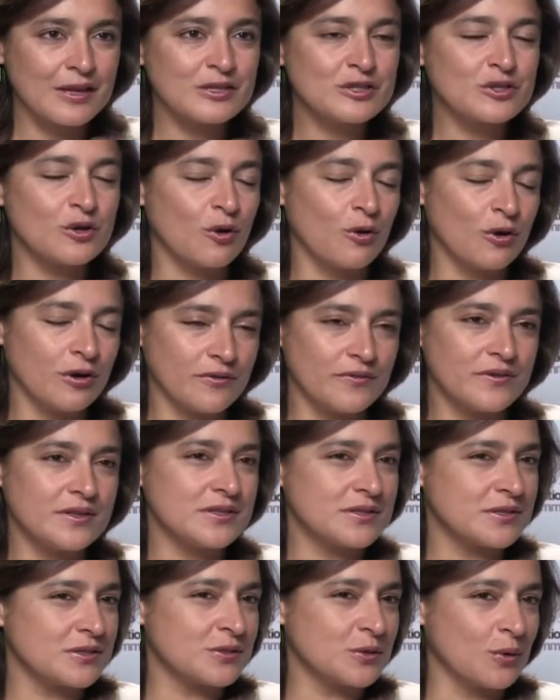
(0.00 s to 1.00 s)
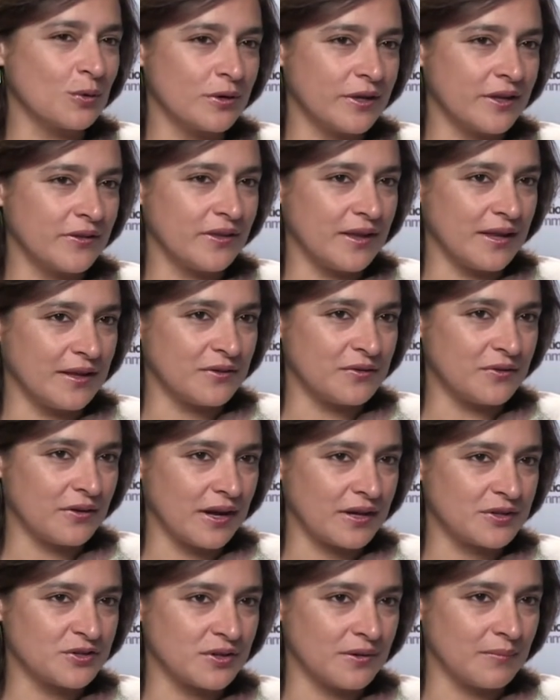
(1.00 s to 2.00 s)
So, so all of this is holding so, the
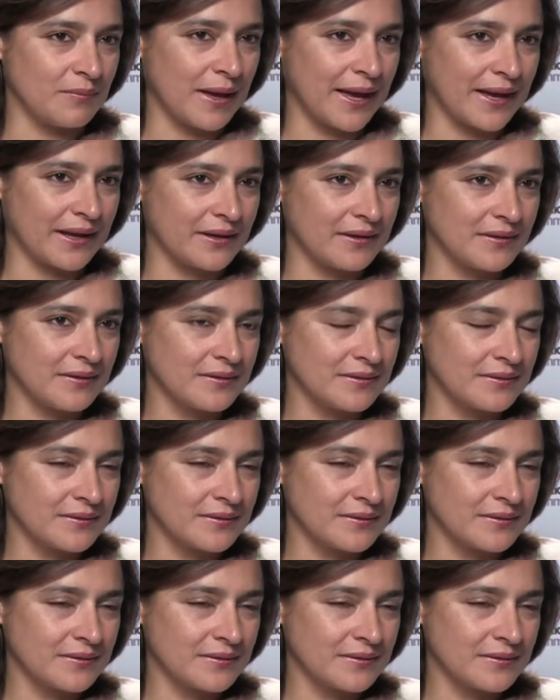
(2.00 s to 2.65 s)
interaction. So, so I think